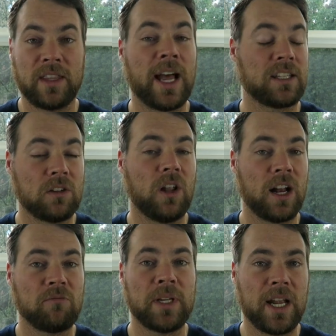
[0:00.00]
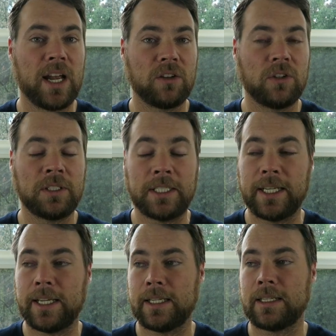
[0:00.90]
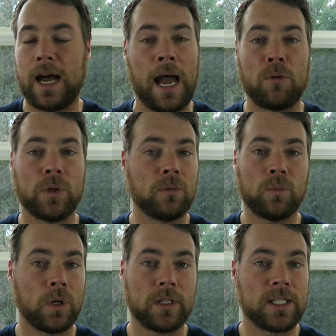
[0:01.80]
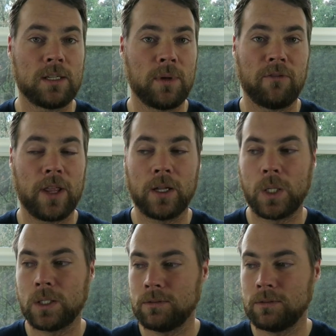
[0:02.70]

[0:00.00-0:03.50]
That's a lot of me to handle, and I wouldn't want to listen for that long.